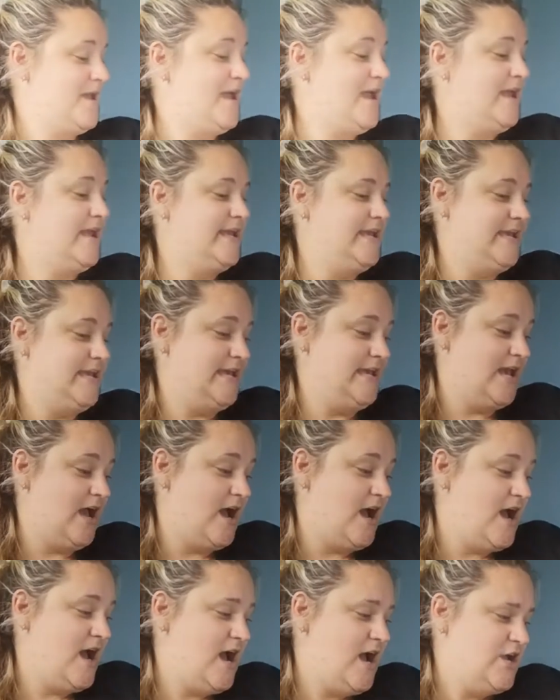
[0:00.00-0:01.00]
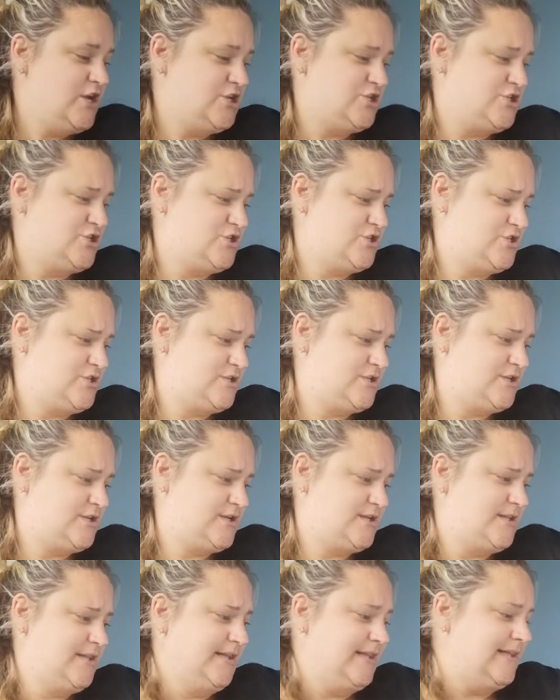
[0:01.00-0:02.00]
He
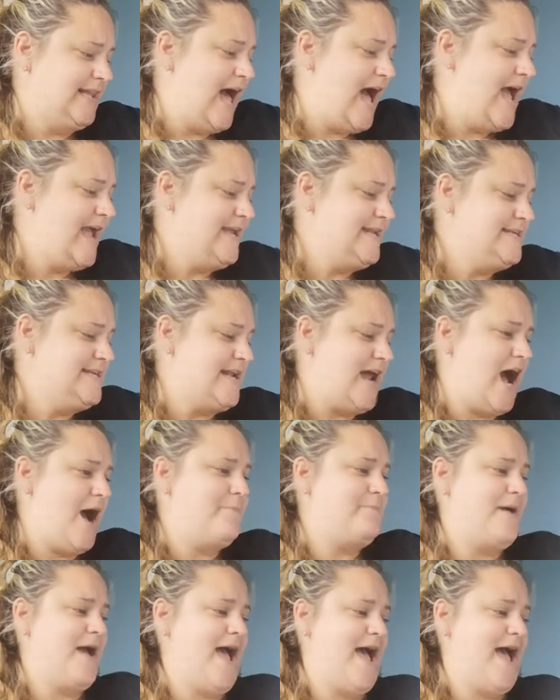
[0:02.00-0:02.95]
lined it up